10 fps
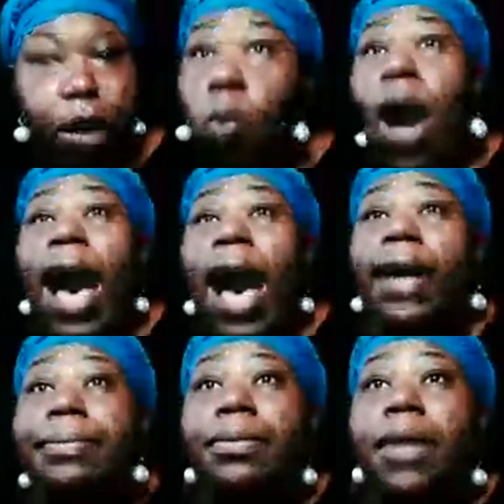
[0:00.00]
Why?
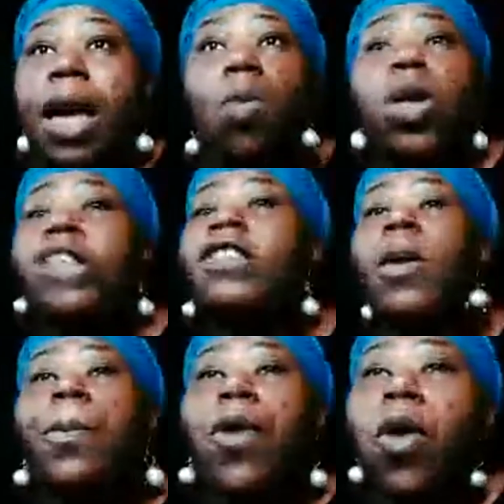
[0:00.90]
What's the
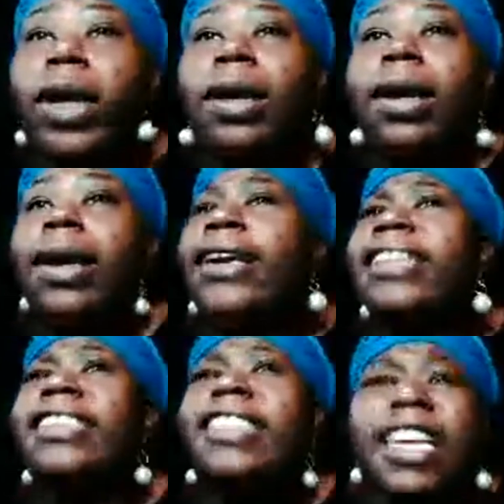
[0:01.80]
point in
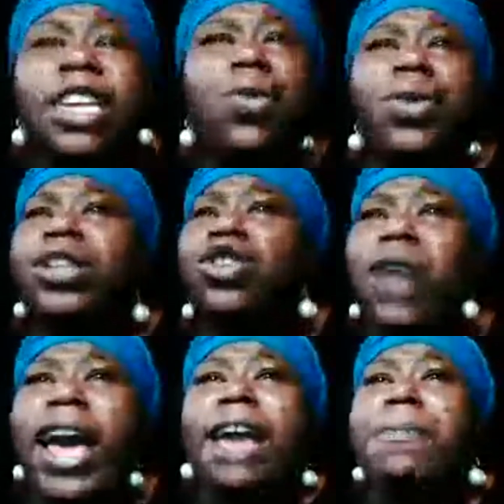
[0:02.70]
continuing to
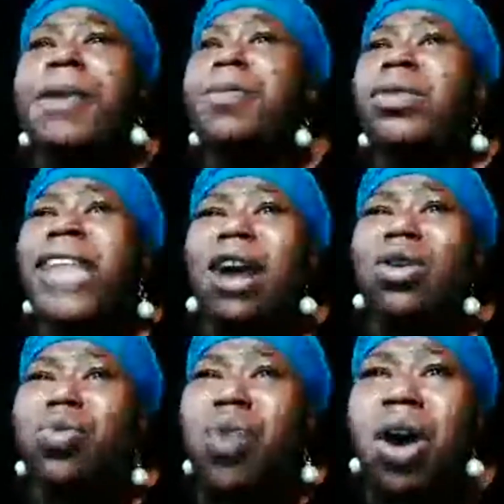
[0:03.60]
drag people down
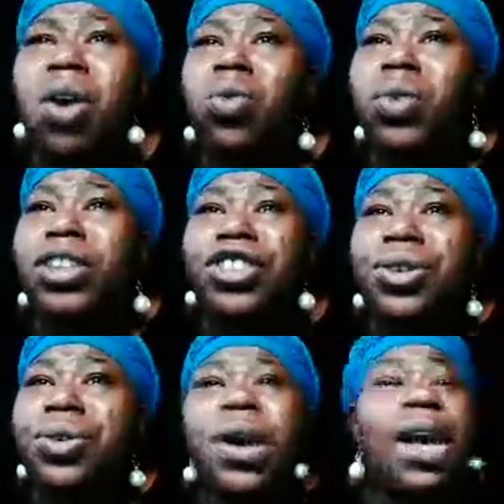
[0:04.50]
the road with
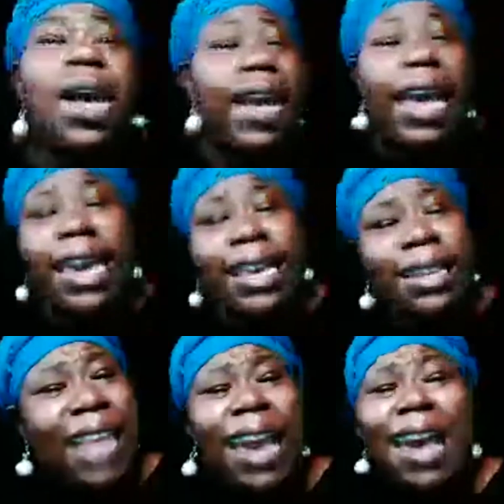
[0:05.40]
you? And they
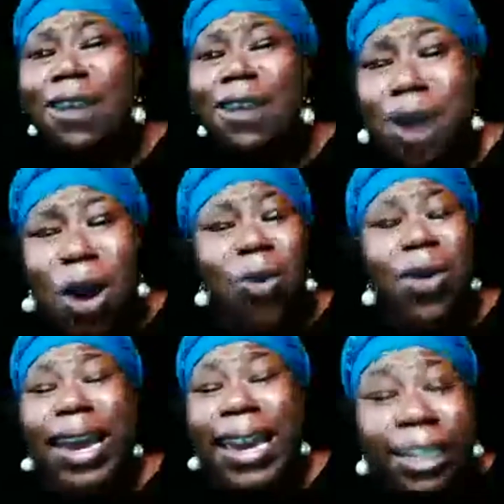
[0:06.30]
have no
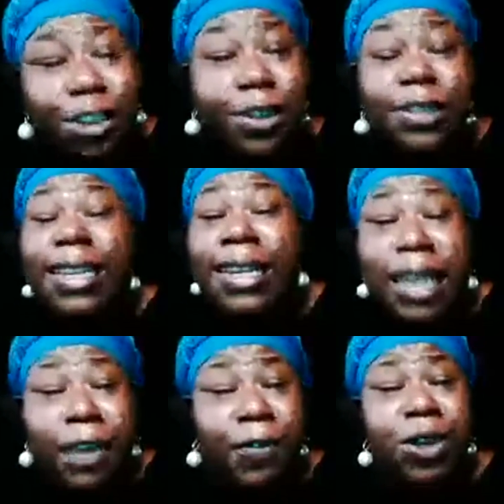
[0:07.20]
interest in
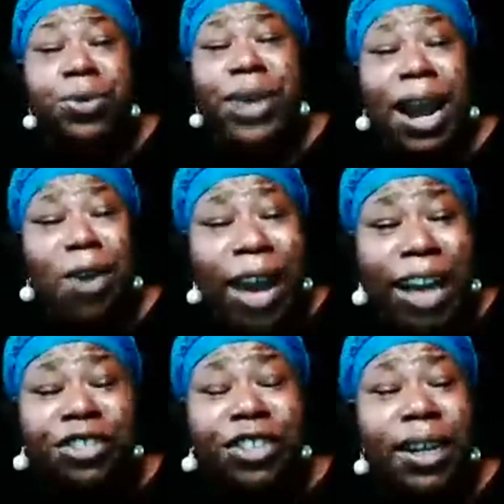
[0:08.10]
giving you
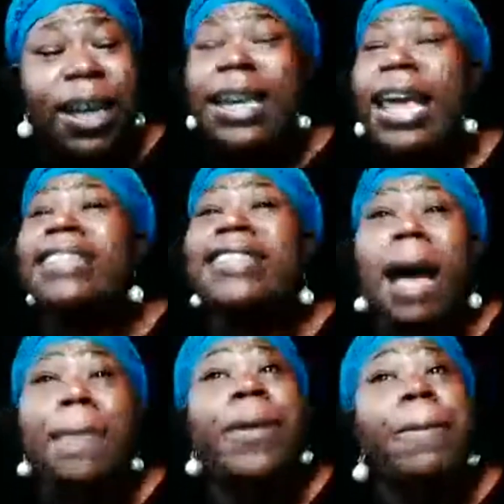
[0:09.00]
direction. They
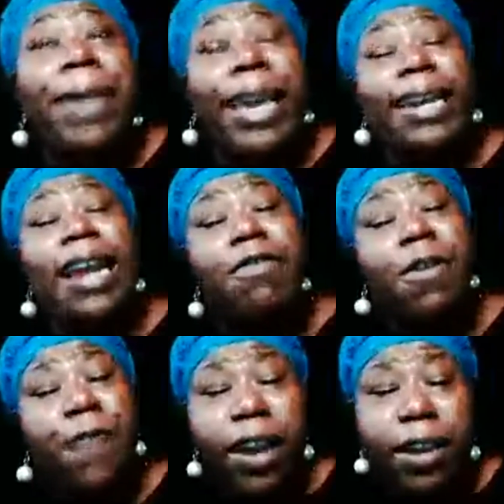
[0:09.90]
stopping and picking every
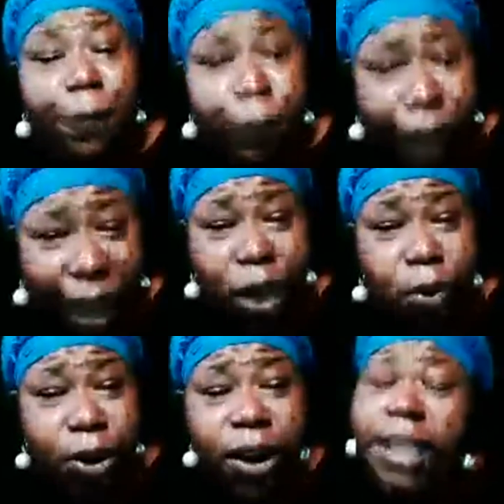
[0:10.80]
fucking
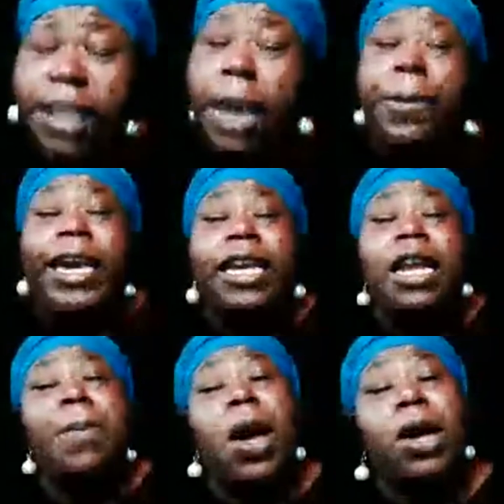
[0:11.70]
flower. They picking
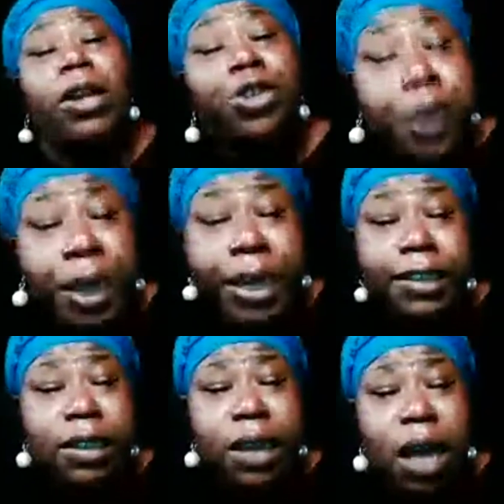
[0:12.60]
up all the
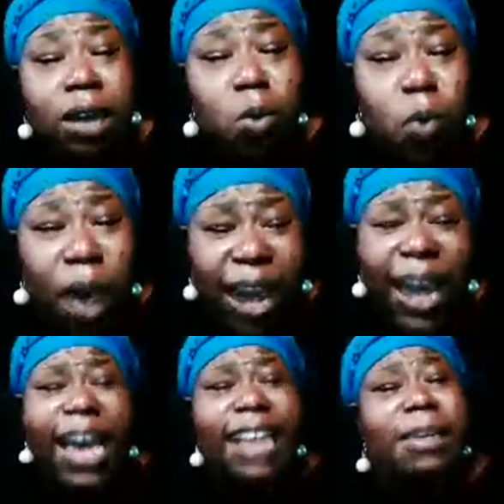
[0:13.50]
trinkets along the way.
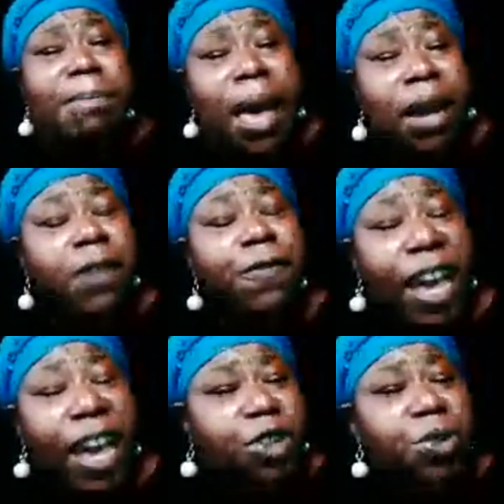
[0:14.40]
As a matter of
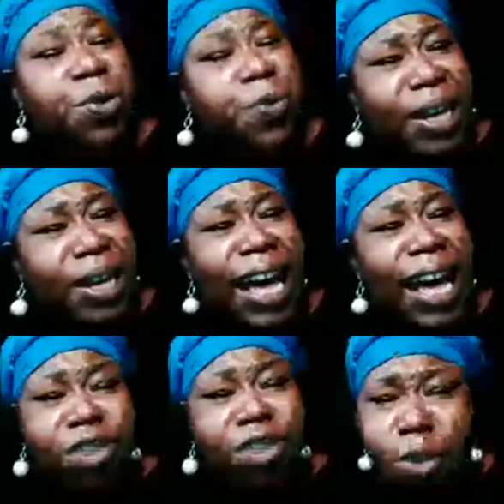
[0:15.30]
fact, you don't
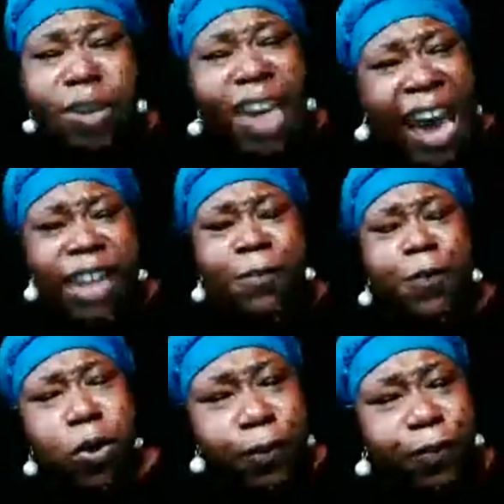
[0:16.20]
realize you gained
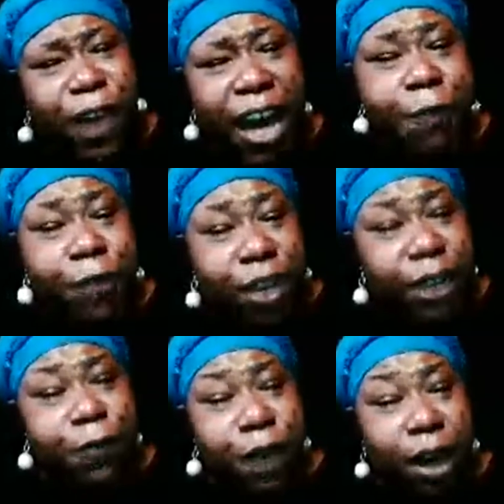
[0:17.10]
45,
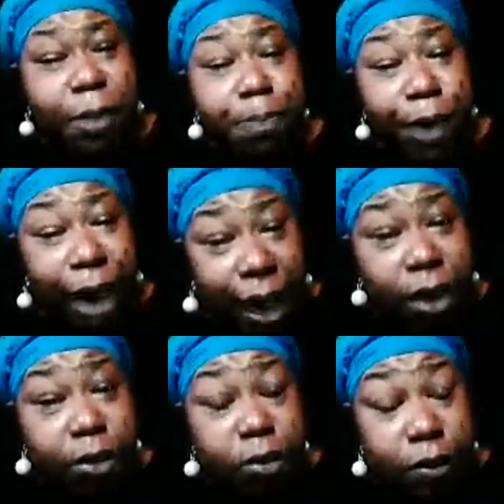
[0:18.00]
50 fucking
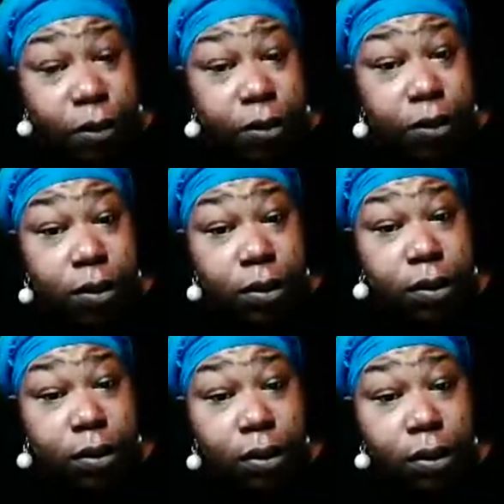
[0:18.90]
pounds
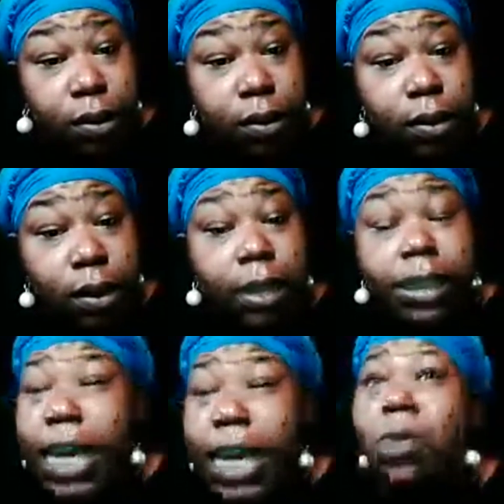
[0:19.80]

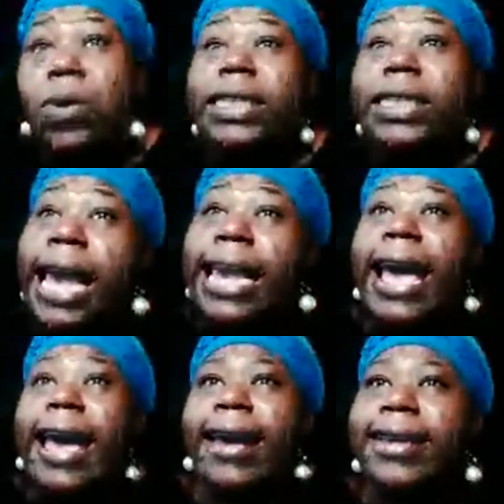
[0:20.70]
dealing with
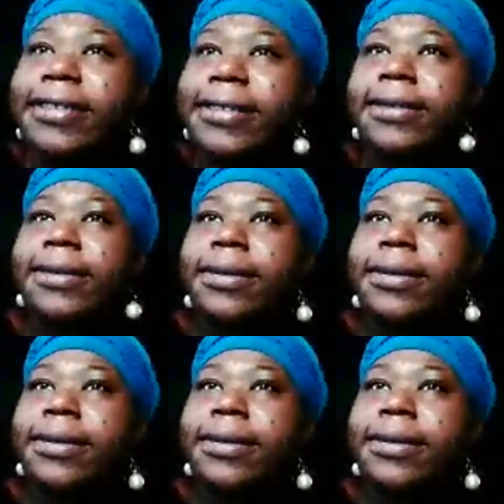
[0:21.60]
their ass.